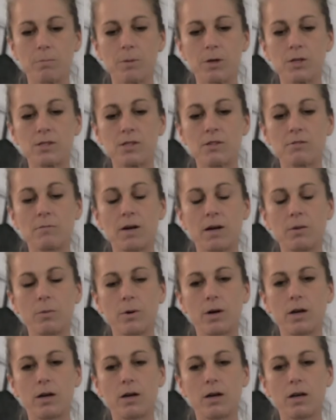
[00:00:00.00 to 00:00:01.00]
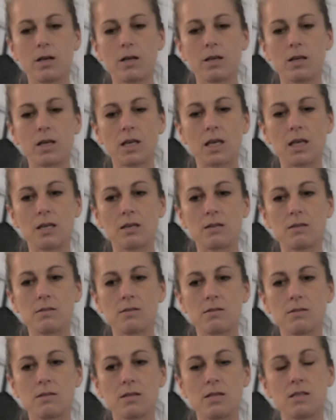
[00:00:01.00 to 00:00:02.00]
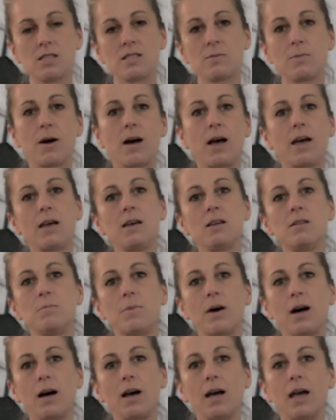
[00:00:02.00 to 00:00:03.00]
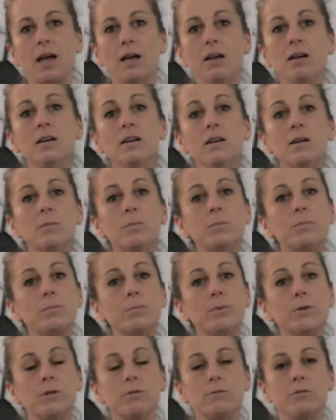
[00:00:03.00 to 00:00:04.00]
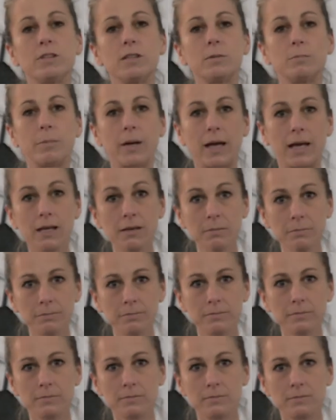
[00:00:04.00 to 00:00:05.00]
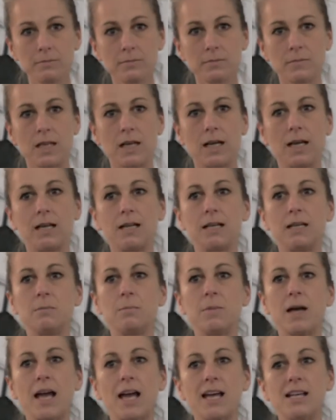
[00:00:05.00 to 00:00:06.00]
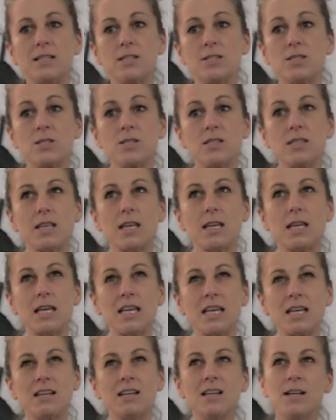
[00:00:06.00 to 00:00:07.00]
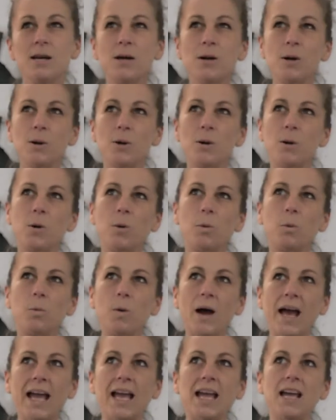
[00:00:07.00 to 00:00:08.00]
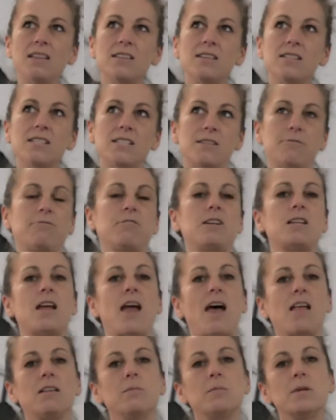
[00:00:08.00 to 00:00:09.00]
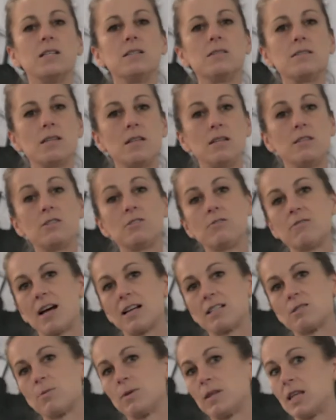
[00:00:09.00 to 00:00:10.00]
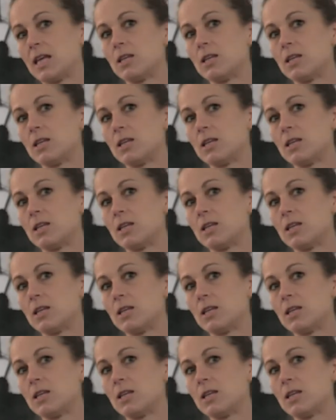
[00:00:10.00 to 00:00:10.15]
Most of my work is inspired by Port Phillip Bay and the way the different elements interact with